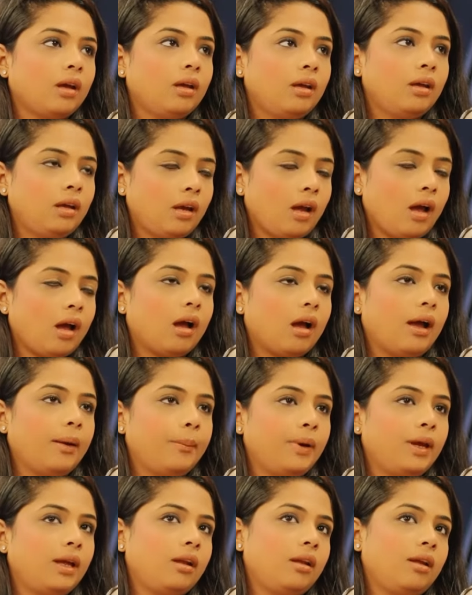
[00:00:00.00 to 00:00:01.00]
Yeah, I
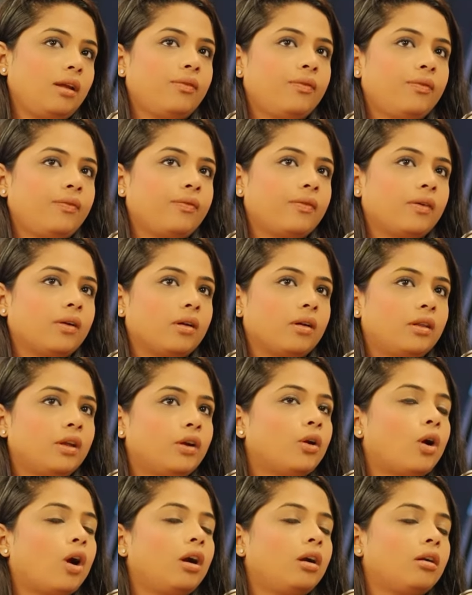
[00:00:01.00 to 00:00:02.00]
mean, if uh,
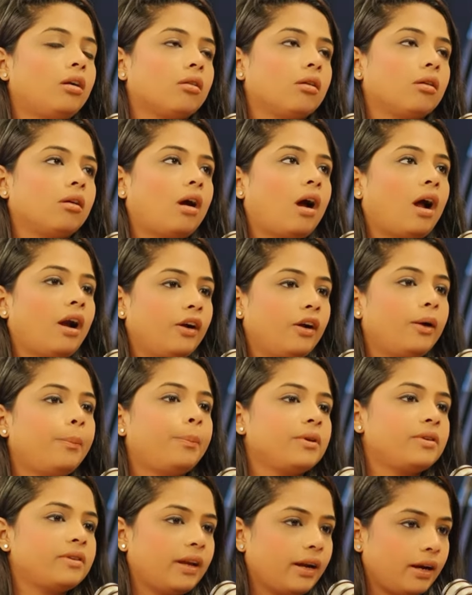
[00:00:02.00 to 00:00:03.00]
they're not
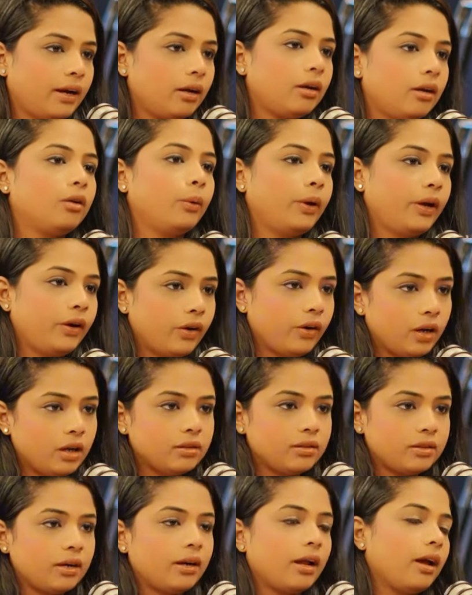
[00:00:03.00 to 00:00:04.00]
100% doing real
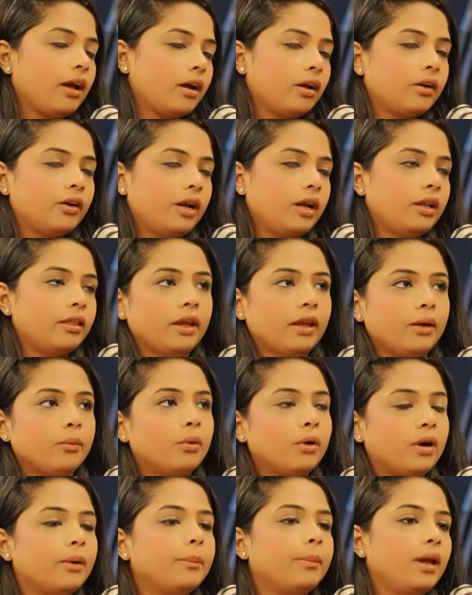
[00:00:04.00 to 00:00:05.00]
estate, I agree, they
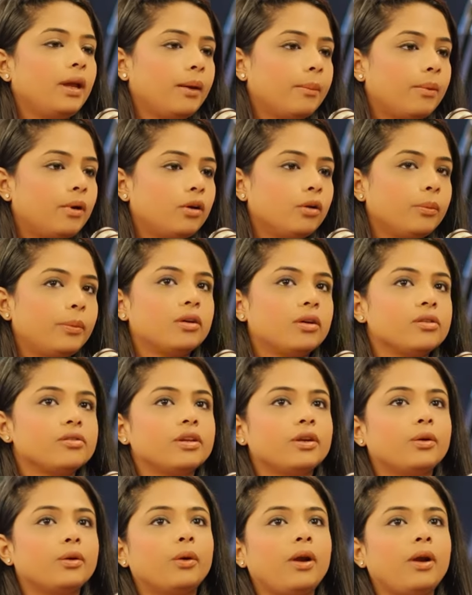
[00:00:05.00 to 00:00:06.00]
wouldn't be able to because
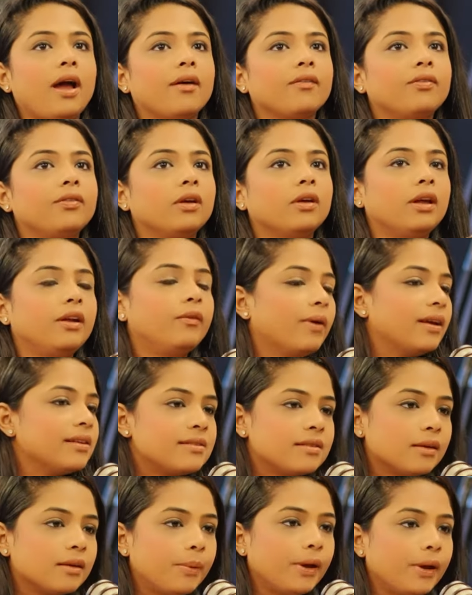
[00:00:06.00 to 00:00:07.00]
they don't have the
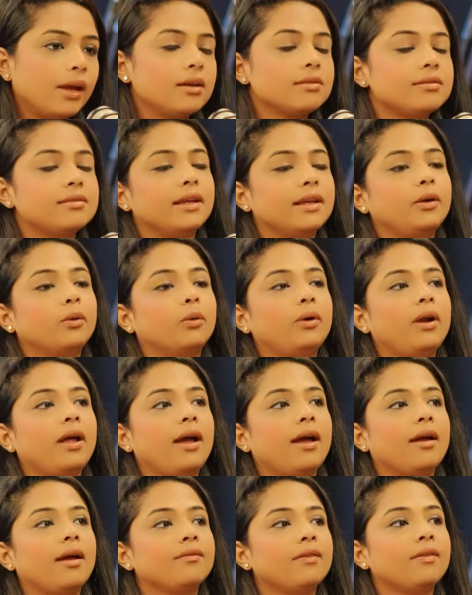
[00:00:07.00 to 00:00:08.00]
investor base, they don't
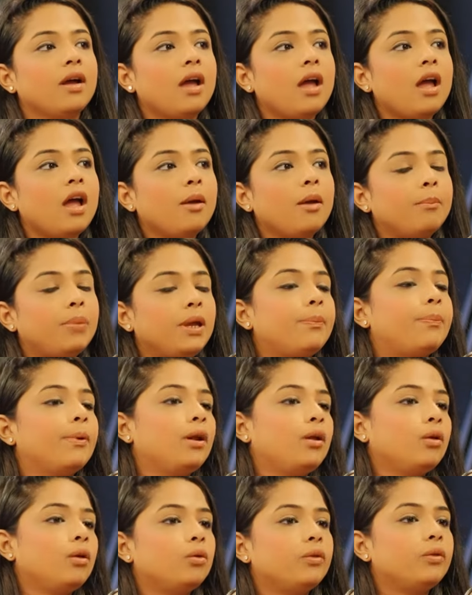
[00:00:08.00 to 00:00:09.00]
have
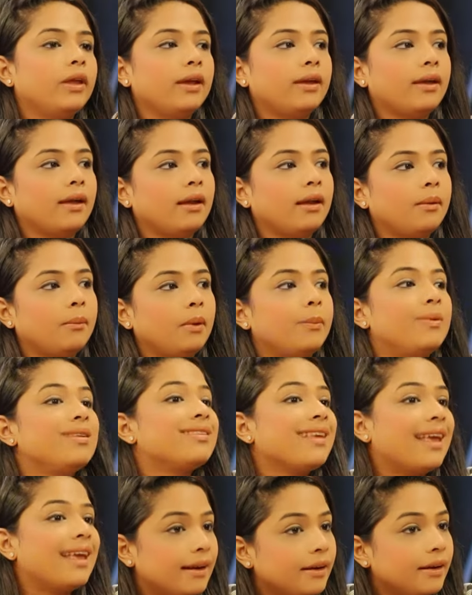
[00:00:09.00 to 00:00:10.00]
people who they can maybe
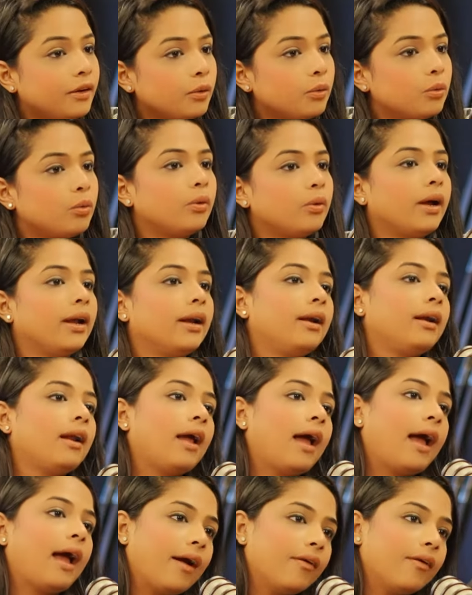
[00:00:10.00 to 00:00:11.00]
sell it to and
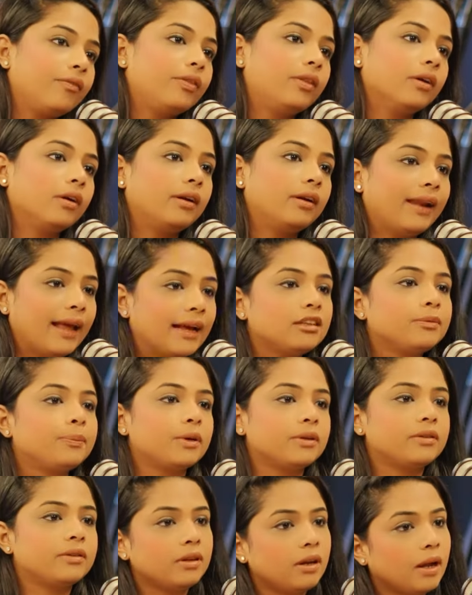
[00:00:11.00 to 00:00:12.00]
have the next
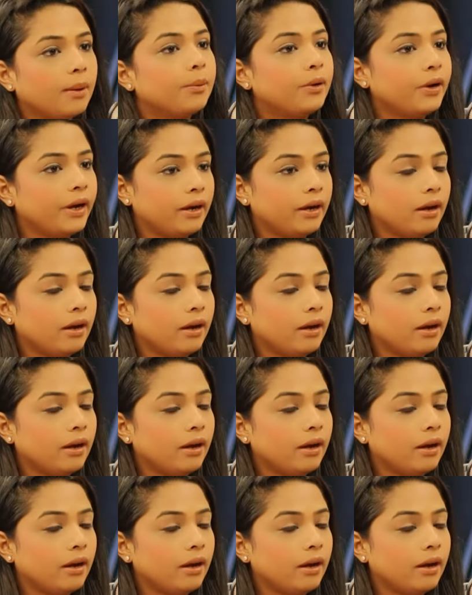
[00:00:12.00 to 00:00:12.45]
person upgrade.